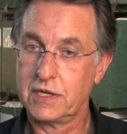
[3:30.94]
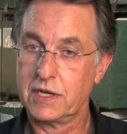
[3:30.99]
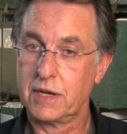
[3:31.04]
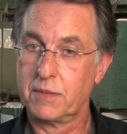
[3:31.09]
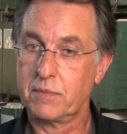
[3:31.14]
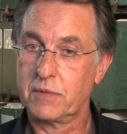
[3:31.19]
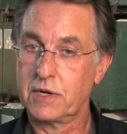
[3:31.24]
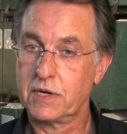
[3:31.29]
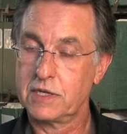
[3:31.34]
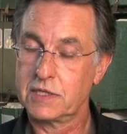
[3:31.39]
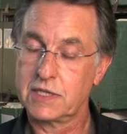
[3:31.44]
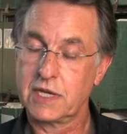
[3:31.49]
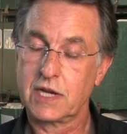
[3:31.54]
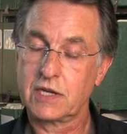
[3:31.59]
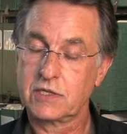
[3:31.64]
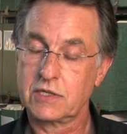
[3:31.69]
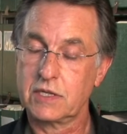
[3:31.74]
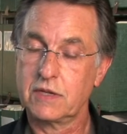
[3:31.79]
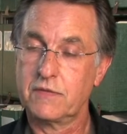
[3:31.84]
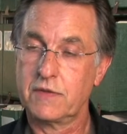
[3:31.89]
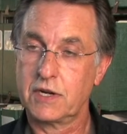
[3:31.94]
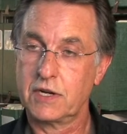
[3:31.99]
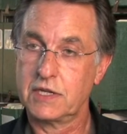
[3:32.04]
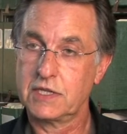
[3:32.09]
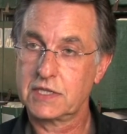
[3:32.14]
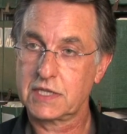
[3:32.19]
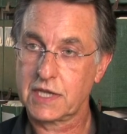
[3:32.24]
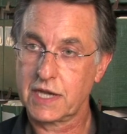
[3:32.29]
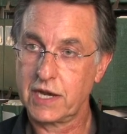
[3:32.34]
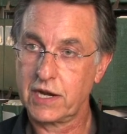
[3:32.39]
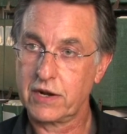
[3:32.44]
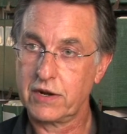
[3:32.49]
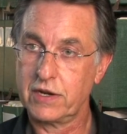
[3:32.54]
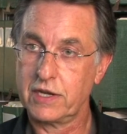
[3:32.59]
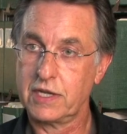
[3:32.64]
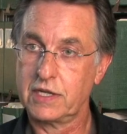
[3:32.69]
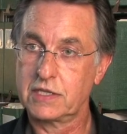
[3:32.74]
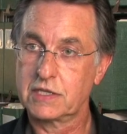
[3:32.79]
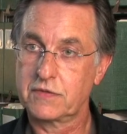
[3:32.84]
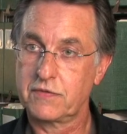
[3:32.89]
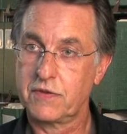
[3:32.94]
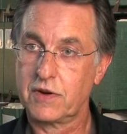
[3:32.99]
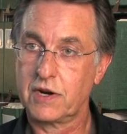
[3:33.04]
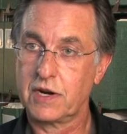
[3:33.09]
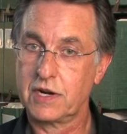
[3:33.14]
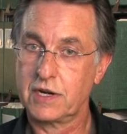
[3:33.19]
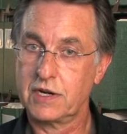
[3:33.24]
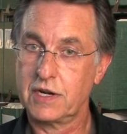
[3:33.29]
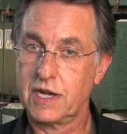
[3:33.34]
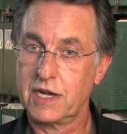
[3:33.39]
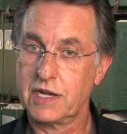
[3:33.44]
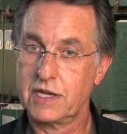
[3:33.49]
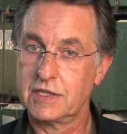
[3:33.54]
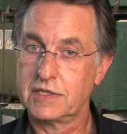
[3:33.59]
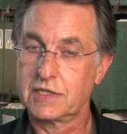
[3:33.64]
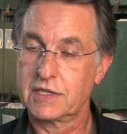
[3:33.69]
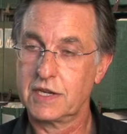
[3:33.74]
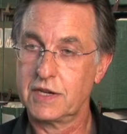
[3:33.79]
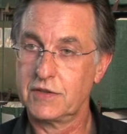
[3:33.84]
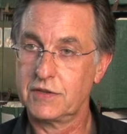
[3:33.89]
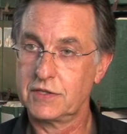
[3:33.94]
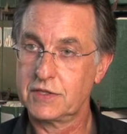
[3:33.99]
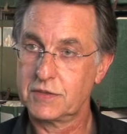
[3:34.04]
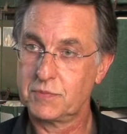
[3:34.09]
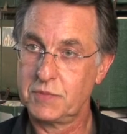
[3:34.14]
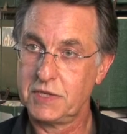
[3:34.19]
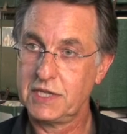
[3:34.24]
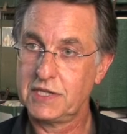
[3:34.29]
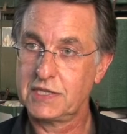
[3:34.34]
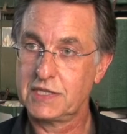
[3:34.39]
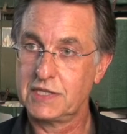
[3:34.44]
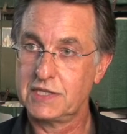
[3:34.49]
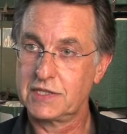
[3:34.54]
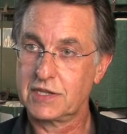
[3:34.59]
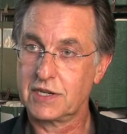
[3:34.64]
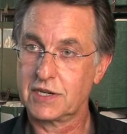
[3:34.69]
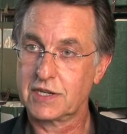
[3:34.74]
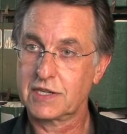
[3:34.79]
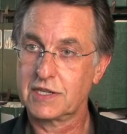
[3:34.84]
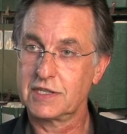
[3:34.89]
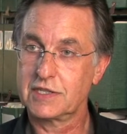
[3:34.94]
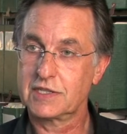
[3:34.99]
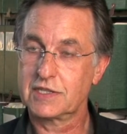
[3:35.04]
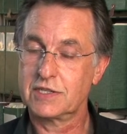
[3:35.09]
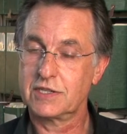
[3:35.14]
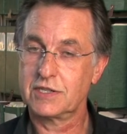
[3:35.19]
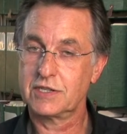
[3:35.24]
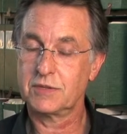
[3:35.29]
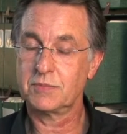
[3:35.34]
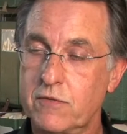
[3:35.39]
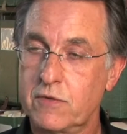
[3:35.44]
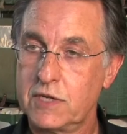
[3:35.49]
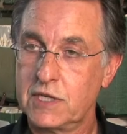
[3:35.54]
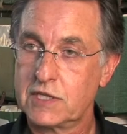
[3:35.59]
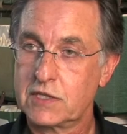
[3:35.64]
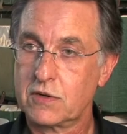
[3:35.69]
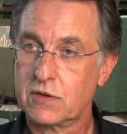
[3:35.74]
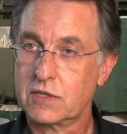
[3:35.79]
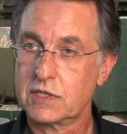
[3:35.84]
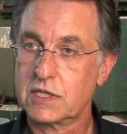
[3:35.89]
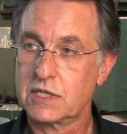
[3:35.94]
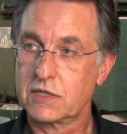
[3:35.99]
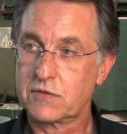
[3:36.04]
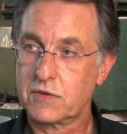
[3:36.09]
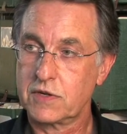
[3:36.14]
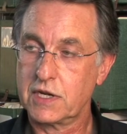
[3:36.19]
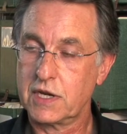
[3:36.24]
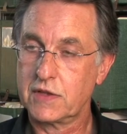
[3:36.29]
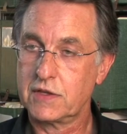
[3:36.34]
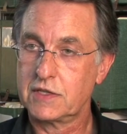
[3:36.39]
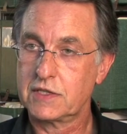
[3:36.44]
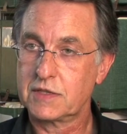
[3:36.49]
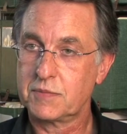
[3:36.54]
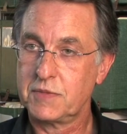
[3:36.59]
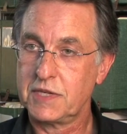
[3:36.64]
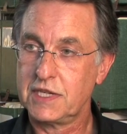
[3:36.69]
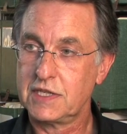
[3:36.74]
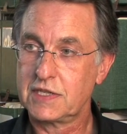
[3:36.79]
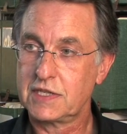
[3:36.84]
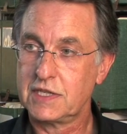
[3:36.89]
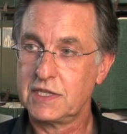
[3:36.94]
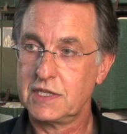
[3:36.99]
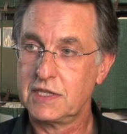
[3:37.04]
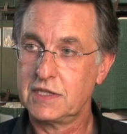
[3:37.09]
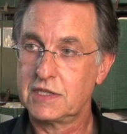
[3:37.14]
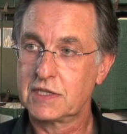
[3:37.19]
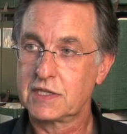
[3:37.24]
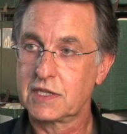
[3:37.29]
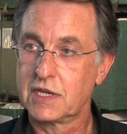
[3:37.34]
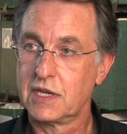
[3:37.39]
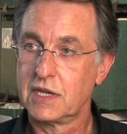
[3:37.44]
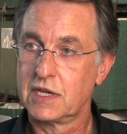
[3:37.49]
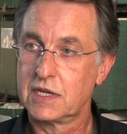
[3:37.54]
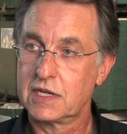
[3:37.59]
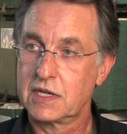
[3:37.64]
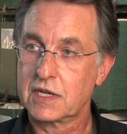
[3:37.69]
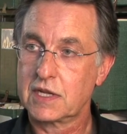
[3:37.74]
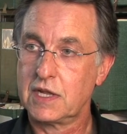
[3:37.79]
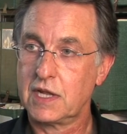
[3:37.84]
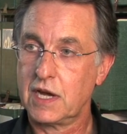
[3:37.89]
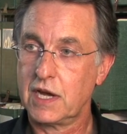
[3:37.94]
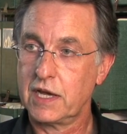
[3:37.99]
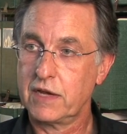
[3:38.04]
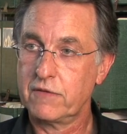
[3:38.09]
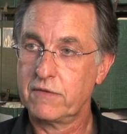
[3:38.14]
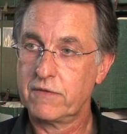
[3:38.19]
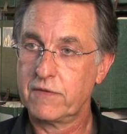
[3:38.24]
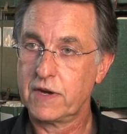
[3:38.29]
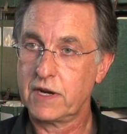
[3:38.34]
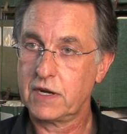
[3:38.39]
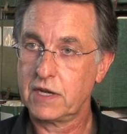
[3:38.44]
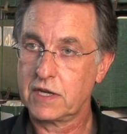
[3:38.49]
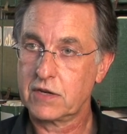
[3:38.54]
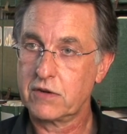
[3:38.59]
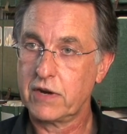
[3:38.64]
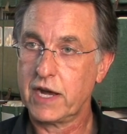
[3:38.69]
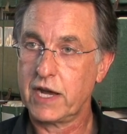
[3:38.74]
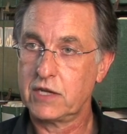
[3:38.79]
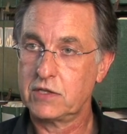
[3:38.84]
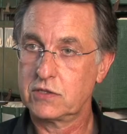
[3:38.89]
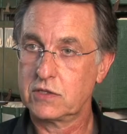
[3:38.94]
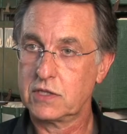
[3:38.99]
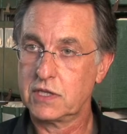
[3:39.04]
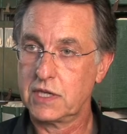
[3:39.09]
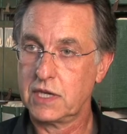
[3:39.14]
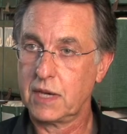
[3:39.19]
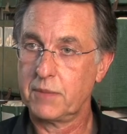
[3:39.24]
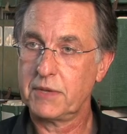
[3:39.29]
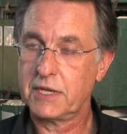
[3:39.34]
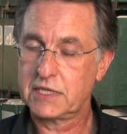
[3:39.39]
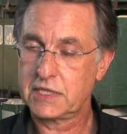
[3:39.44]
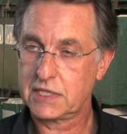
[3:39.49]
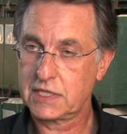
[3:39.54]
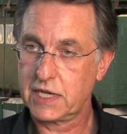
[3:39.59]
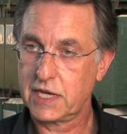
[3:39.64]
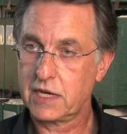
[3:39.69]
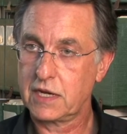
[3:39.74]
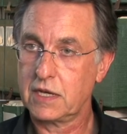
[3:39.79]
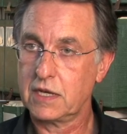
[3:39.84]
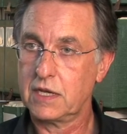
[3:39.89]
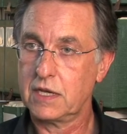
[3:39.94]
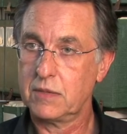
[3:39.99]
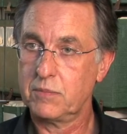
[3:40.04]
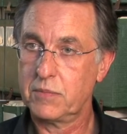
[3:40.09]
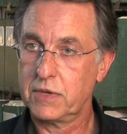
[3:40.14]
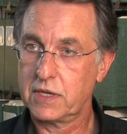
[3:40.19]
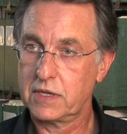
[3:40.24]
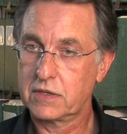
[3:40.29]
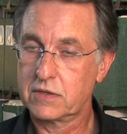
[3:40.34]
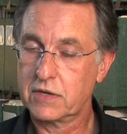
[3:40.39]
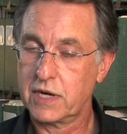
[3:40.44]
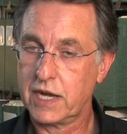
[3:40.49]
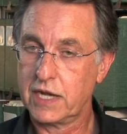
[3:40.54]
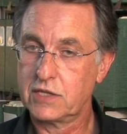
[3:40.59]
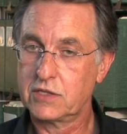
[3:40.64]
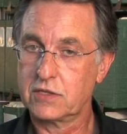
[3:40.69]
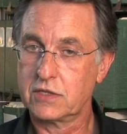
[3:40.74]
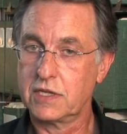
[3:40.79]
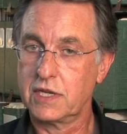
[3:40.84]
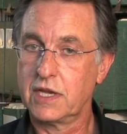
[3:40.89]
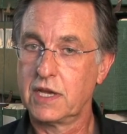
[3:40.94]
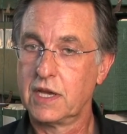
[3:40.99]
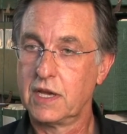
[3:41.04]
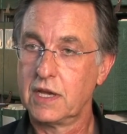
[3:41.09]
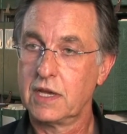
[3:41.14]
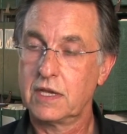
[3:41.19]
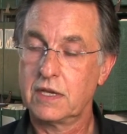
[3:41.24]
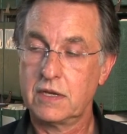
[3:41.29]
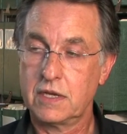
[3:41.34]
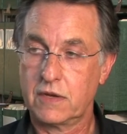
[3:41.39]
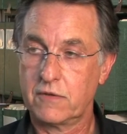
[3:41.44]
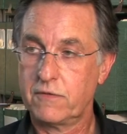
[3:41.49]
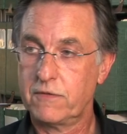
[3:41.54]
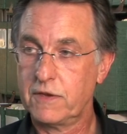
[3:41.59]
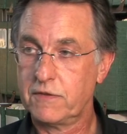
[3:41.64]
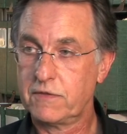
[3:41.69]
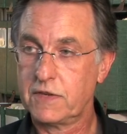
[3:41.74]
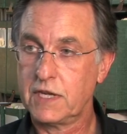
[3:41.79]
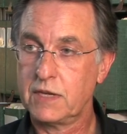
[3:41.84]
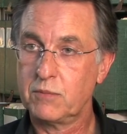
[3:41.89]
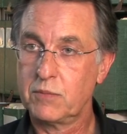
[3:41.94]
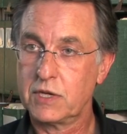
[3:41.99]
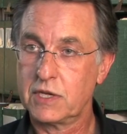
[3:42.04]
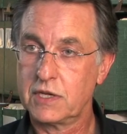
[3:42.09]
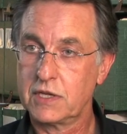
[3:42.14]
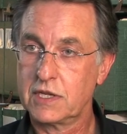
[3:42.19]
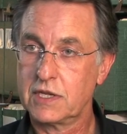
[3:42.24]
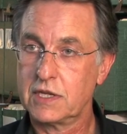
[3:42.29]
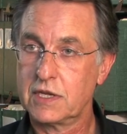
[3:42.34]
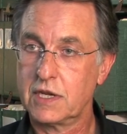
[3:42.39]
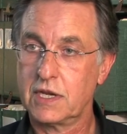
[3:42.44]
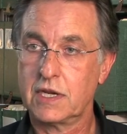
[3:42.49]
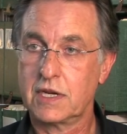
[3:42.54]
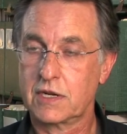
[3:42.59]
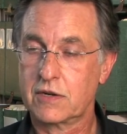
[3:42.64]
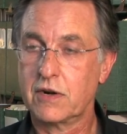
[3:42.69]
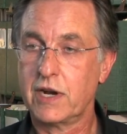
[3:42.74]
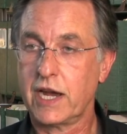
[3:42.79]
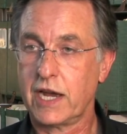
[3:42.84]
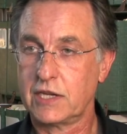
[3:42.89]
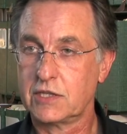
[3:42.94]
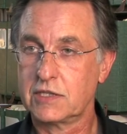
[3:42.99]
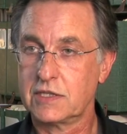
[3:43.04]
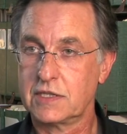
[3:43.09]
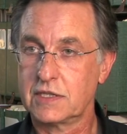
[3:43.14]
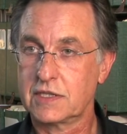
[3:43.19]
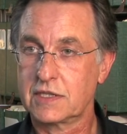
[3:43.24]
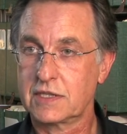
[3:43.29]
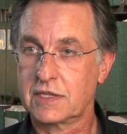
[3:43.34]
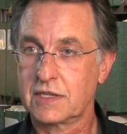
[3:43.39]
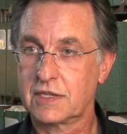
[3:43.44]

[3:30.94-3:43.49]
number is actually very scary as far as other species are concerned. Resources for other species decline fairly gradually, I mean steadily, but gradually. You hit 15 billion and it crashes.